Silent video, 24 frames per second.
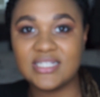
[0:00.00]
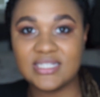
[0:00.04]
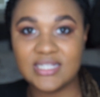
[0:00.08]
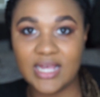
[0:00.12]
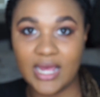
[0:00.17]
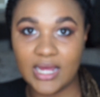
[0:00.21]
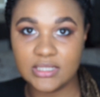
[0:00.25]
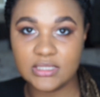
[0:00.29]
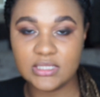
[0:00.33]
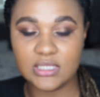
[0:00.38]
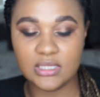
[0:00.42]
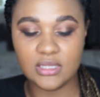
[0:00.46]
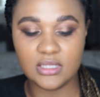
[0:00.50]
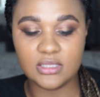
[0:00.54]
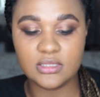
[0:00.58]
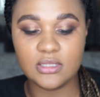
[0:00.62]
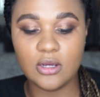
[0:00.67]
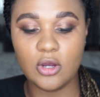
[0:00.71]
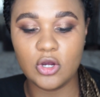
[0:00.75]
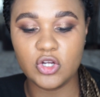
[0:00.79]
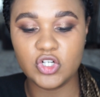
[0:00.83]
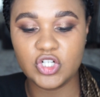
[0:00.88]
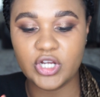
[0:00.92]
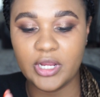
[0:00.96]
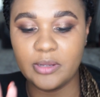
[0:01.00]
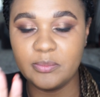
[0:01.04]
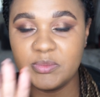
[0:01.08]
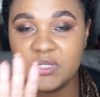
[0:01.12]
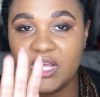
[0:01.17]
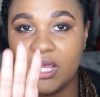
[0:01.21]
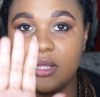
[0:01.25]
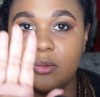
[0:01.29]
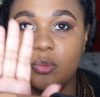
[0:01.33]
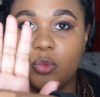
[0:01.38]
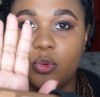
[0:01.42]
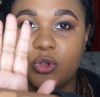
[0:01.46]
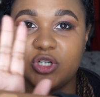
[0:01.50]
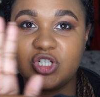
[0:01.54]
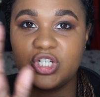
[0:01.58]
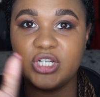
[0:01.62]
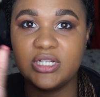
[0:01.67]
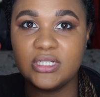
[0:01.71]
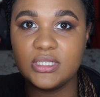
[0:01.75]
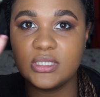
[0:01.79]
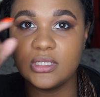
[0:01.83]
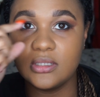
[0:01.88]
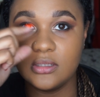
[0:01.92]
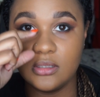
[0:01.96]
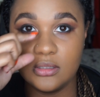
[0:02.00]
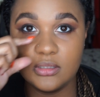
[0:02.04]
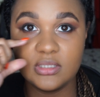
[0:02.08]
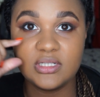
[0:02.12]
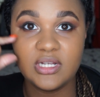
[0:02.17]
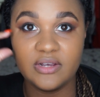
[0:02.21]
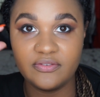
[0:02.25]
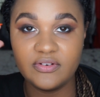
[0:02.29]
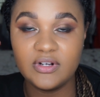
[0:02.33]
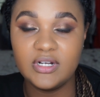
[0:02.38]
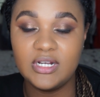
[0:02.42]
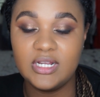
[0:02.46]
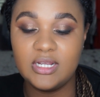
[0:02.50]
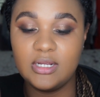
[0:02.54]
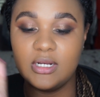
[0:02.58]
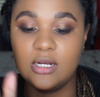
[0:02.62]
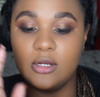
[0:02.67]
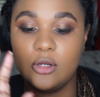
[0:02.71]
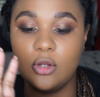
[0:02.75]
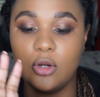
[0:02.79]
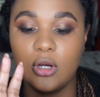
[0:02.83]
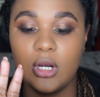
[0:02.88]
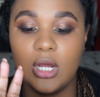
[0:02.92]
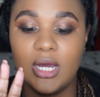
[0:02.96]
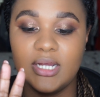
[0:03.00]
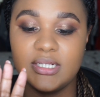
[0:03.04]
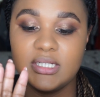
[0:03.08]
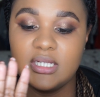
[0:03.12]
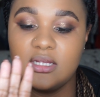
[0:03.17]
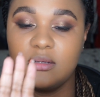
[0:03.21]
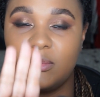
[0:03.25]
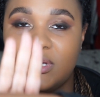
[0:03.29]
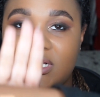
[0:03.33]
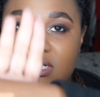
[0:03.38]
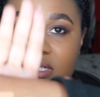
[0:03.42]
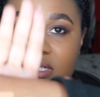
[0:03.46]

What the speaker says: sand in the Tarte Shape tape, which is definitely a lot lighter than my